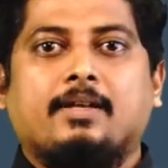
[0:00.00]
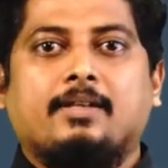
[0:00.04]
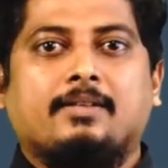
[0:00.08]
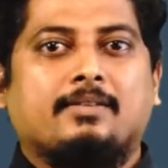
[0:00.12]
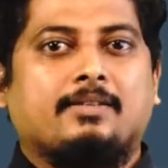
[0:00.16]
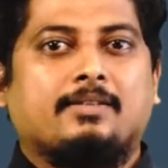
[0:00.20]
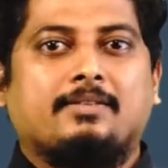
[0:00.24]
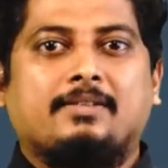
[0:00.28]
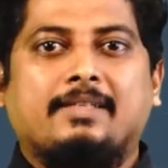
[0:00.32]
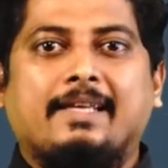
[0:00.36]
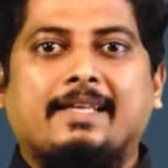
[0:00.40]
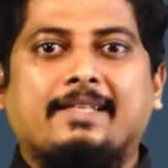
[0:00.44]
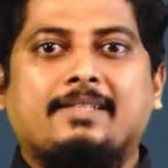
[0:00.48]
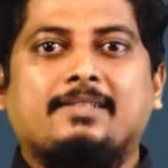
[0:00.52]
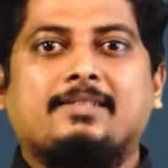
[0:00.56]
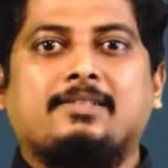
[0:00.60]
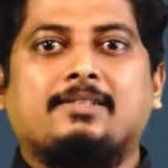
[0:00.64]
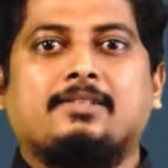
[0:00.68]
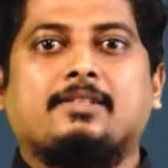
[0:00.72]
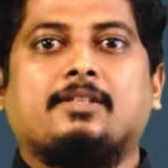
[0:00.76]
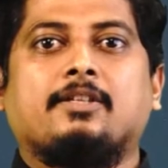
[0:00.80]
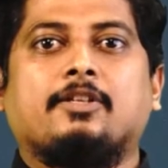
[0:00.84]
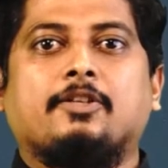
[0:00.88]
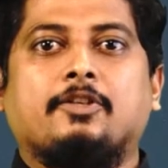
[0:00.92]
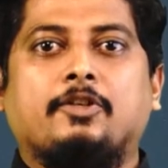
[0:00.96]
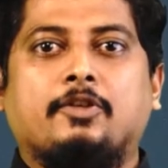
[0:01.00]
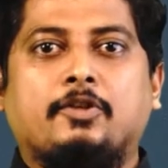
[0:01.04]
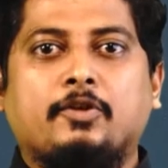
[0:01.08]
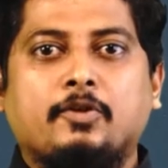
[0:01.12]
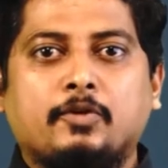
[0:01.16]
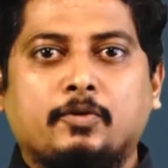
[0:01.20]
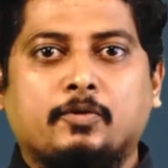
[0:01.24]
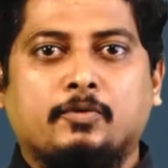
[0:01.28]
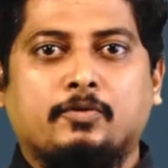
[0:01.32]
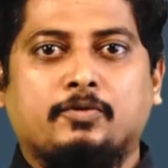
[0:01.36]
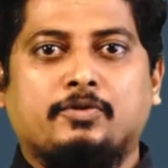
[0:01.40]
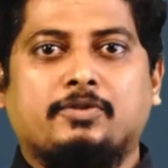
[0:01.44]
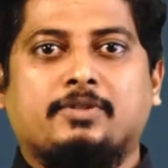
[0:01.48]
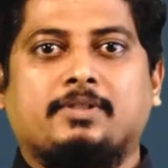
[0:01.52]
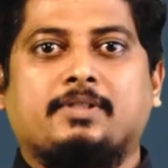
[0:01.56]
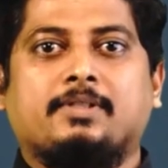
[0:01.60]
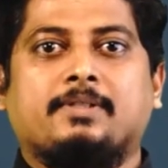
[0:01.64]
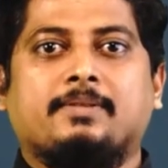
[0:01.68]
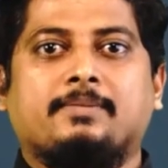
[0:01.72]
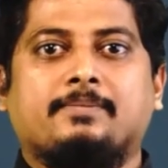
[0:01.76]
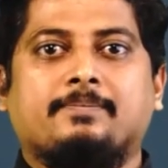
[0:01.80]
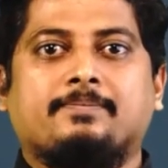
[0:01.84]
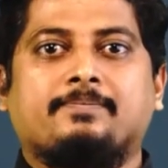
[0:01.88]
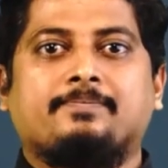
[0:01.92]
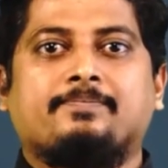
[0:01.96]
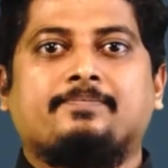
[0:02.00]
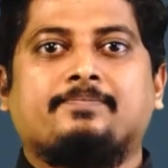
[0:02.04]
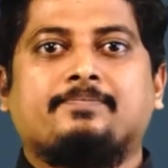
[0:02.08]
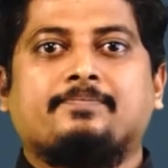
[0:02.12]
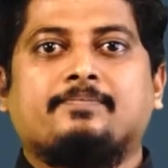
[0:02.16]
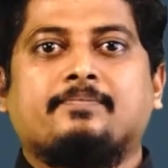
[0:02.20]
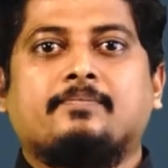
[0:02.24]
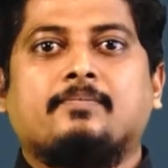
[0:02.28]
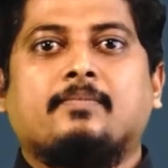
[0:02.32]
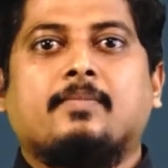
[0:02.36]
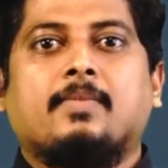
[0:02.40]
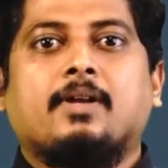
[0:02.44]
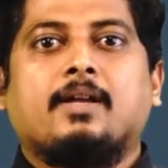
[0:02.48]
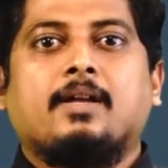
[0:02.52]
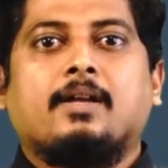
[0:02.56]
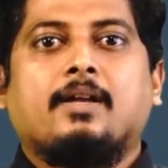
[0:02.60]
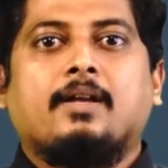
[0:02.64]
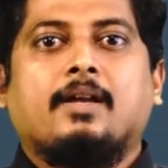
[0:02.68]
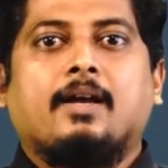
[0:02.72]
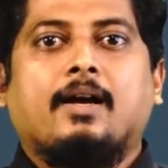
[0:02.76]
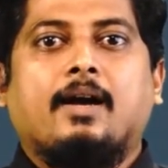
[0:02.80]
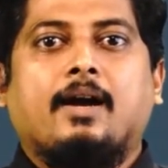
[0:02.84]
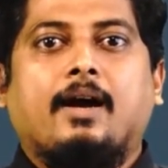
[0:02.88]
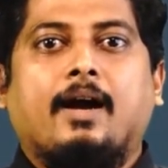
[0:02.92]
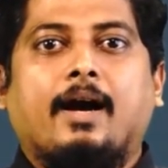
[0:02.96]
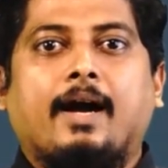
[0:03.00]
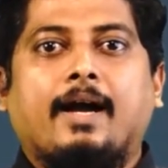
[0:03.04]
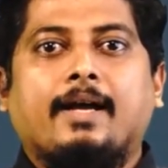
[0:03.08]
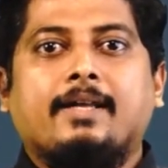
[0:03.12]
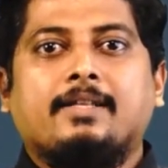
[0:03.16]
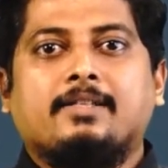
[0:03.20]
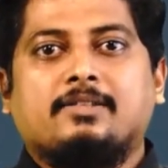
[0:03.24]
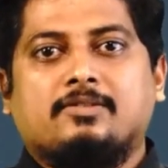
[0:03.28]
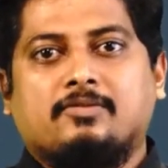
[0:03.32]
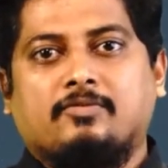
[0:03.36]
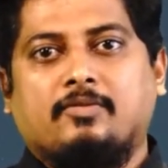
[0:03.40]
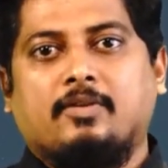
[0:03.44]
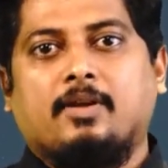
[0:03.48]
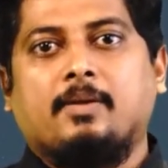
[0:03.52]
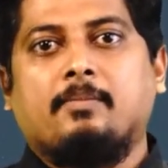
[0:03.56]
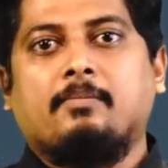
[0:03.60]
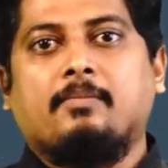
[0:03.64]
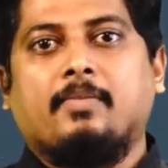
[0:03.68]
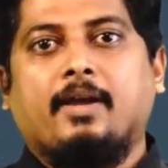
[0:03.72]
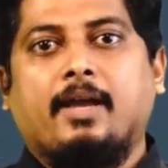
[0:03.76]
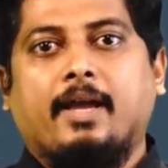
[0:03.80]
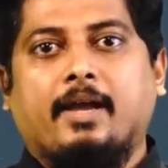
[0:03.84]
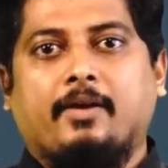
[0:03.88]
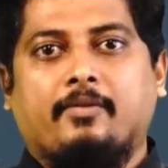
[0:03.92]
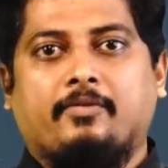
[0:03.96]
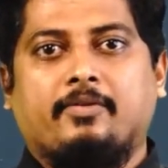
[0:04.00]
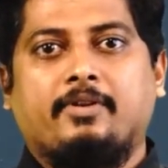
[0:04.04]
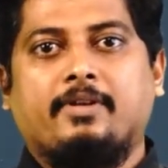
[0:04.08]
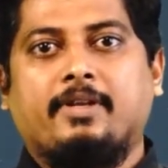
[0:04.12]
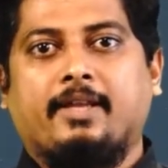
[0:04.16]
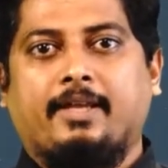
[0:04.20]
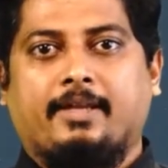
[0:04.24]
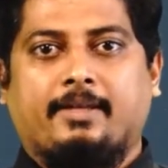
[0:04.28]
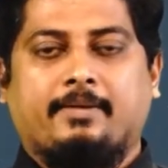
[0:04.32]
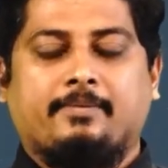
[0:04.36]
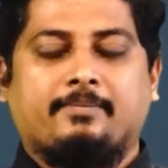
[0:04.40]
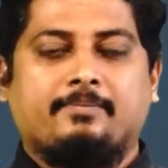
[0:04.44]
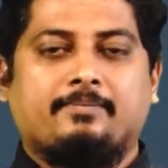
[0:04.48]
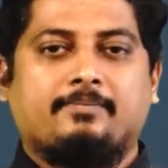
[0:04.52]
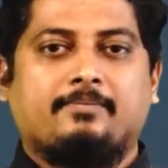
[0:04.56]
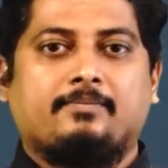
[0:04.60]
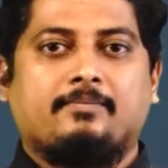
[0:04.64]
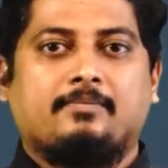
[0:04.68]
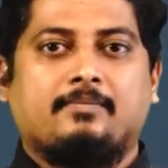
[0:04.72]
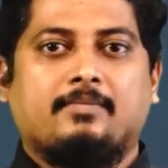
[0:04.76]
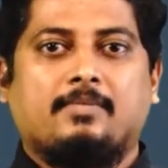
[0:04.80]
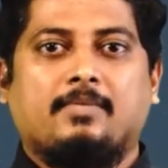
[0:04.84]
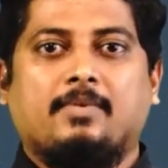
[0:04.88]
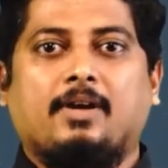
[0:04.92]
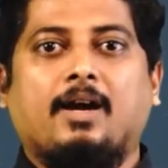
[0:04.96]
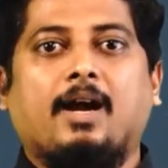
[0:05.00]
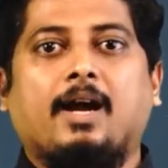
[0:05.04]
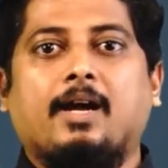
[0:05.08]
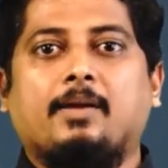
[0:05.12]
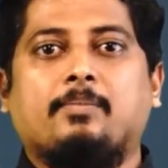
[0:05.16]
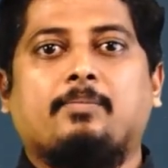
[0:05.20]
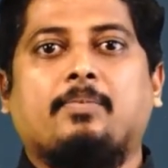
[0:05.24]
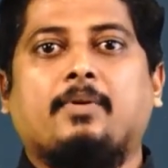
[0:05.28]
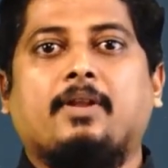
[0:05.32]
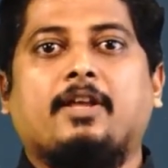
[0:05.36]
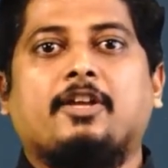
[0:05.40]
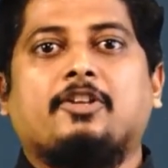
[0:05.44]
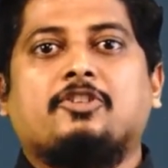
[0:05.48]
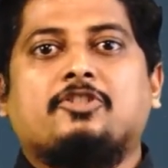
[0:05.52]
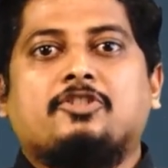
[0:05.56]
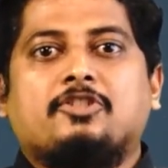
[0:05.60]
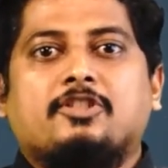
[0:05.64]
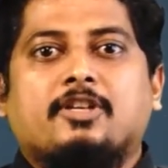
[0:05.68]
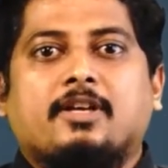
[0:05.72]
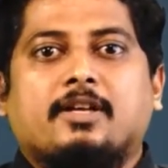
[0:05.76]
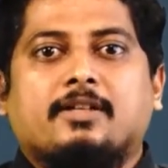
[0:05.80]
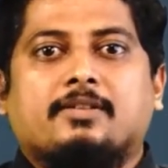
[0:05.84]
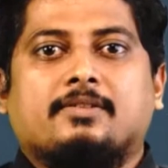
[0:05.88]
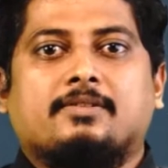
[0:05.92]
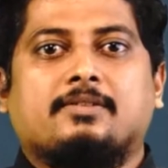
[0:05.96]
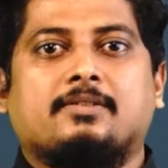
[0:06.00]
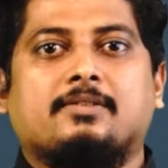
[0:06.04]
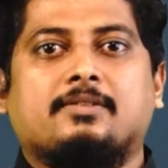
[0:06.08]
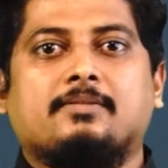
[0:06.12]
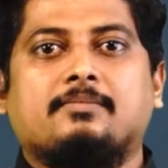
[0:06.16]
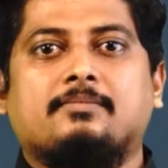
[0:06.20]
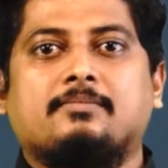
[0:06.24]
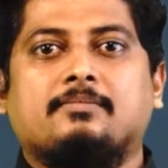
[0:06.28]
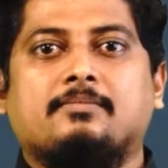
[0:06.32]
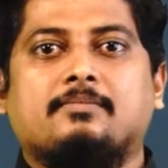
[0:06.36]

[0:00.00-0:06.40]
The tense used: I swim every day. I play chess.